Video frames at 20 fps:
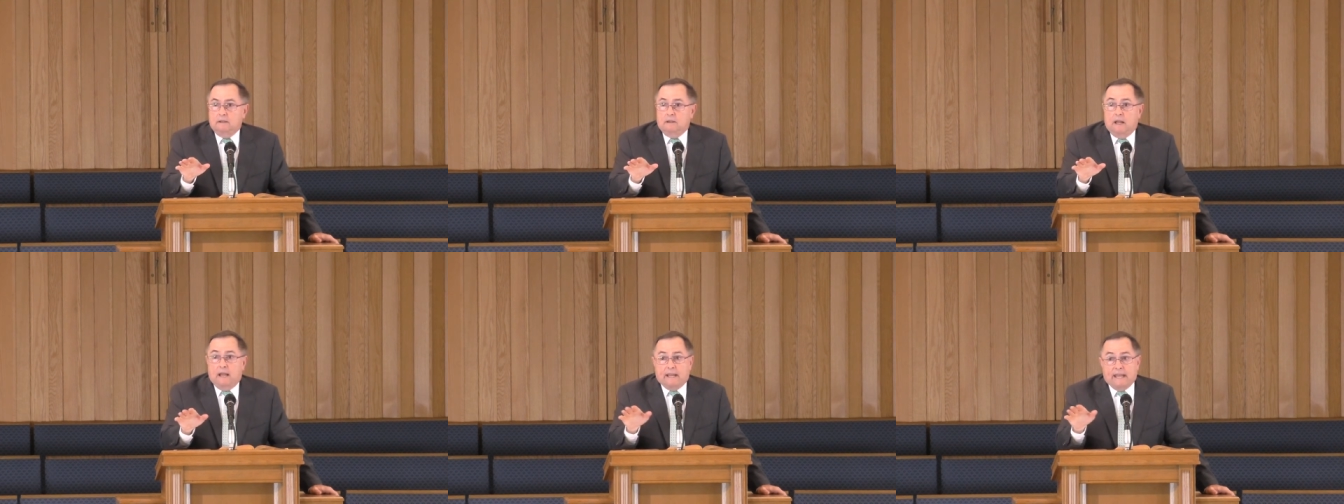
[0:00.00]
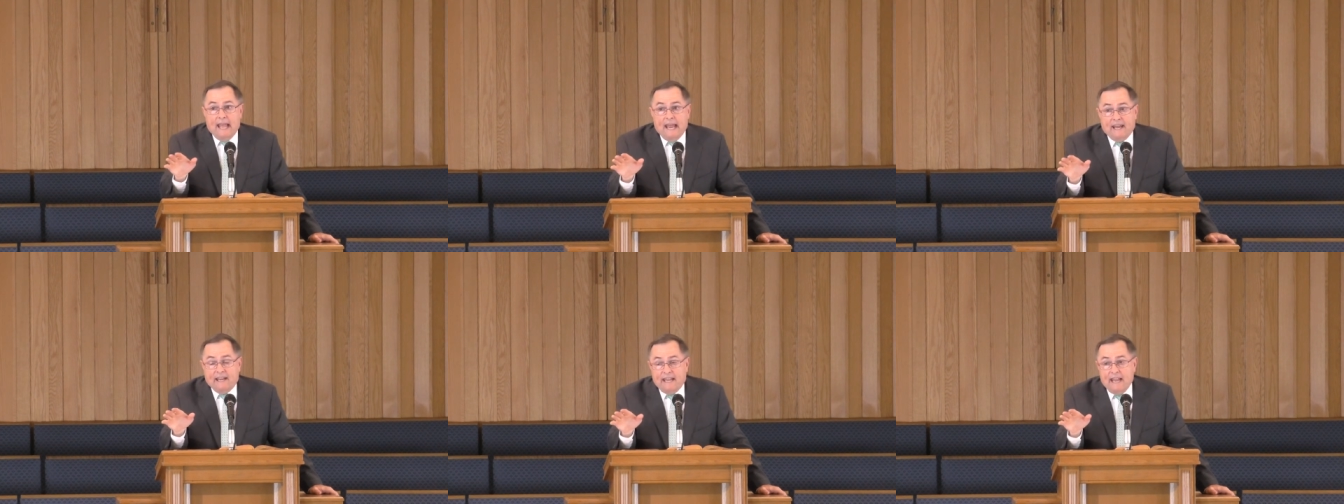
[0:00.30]

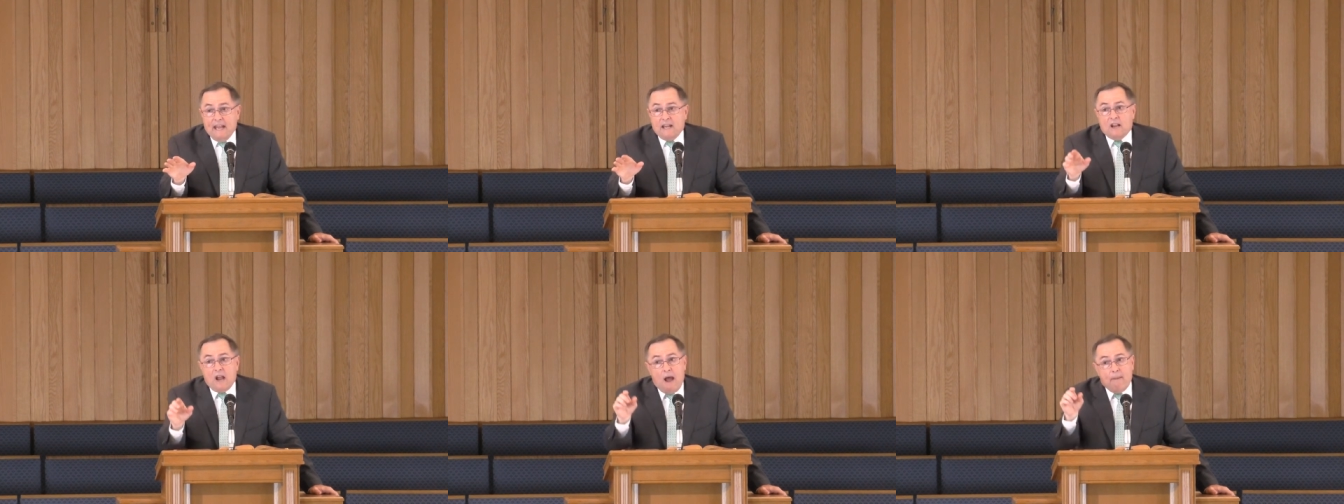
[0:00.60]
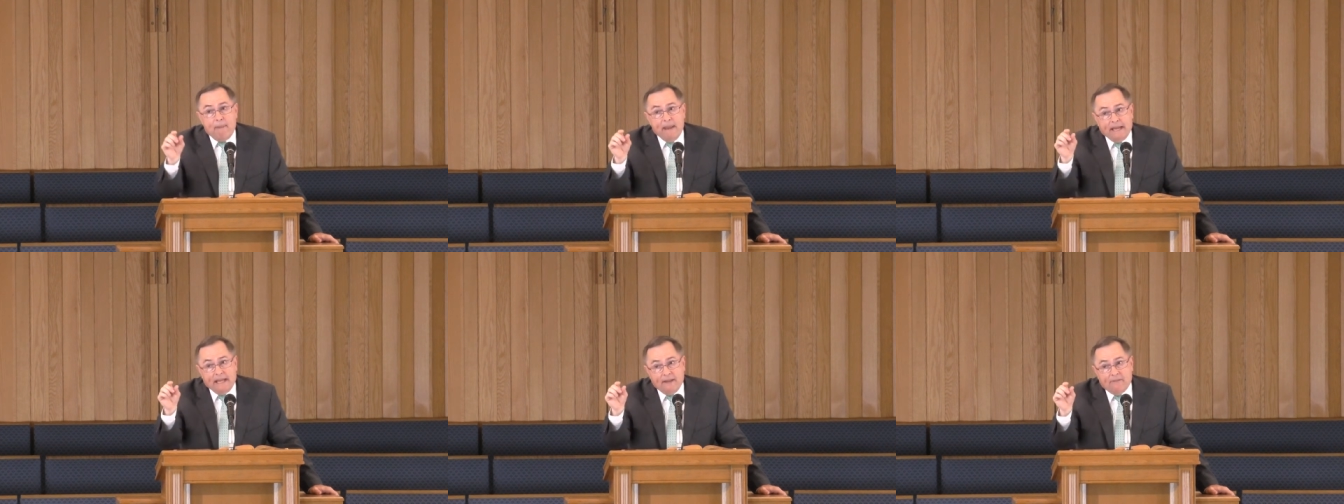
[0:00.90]
Again, again, God
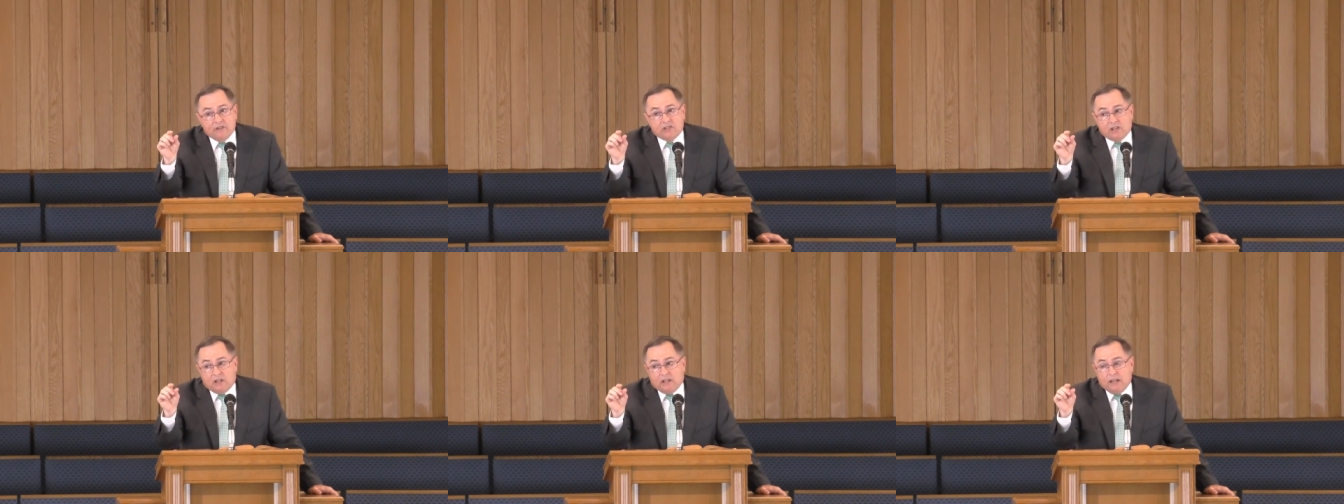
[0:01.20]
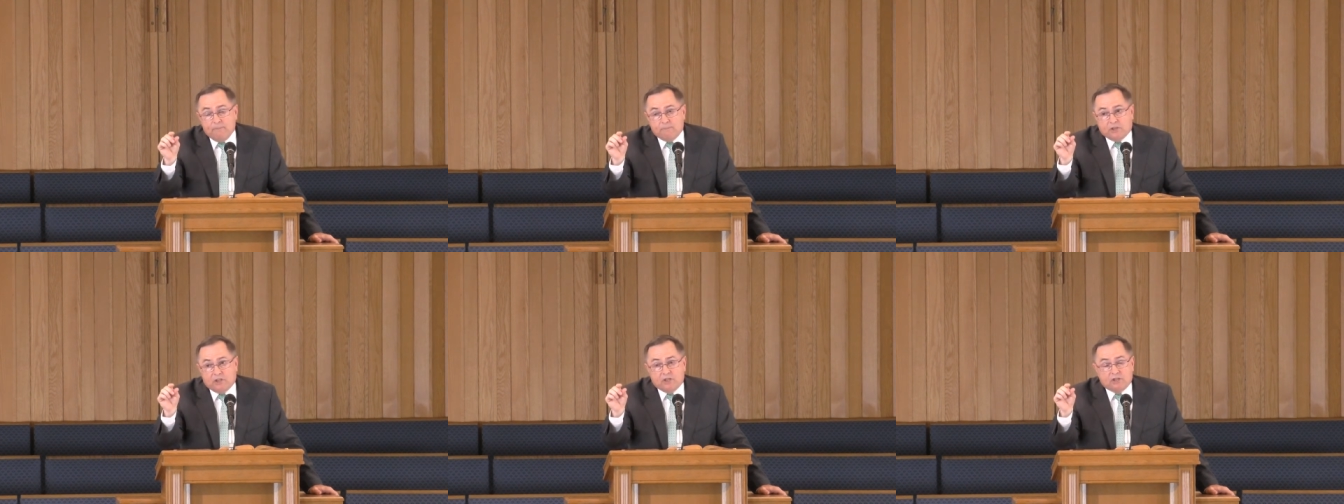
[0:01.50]
may give us
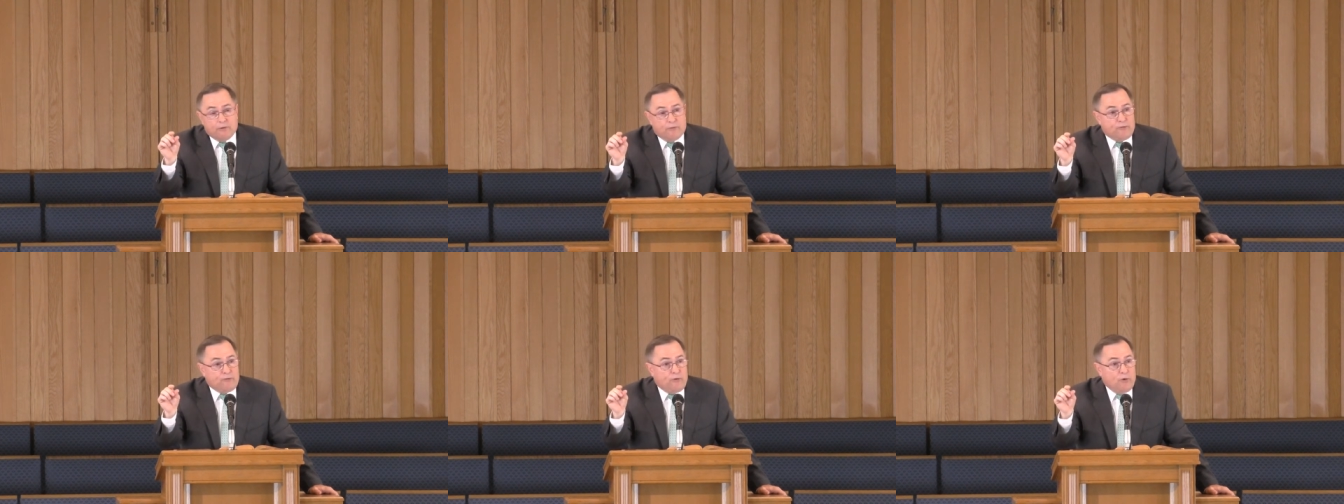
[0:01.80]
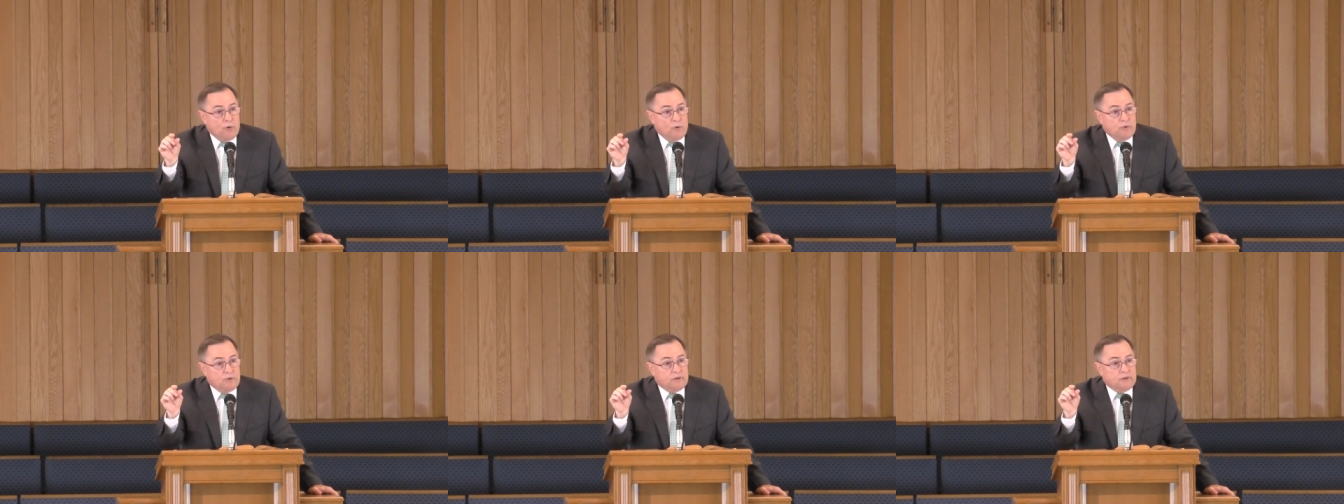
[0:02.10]
glimpses of
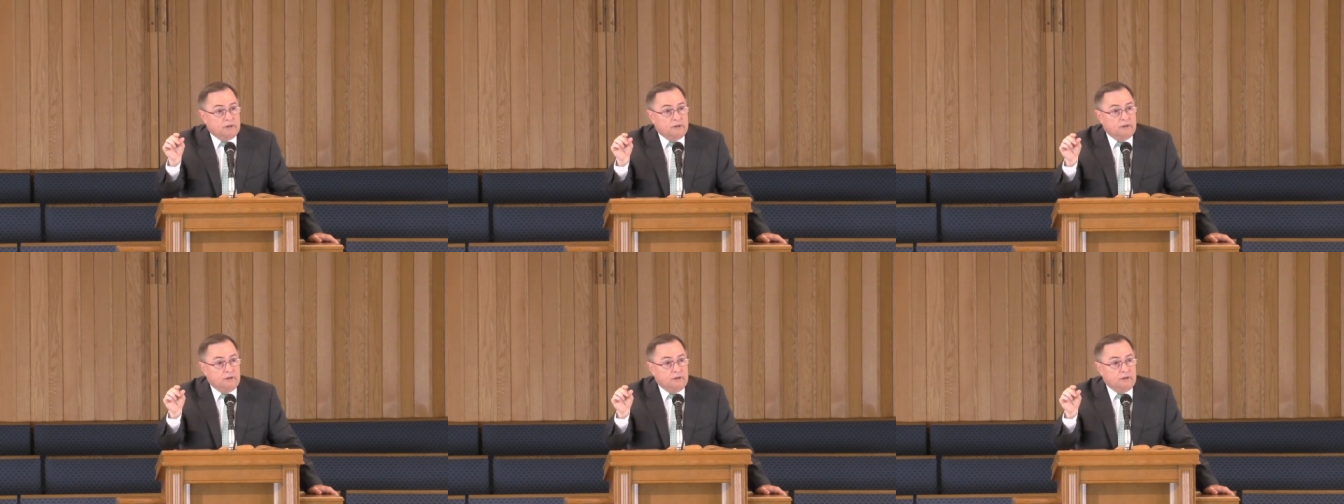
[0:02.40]
fruit.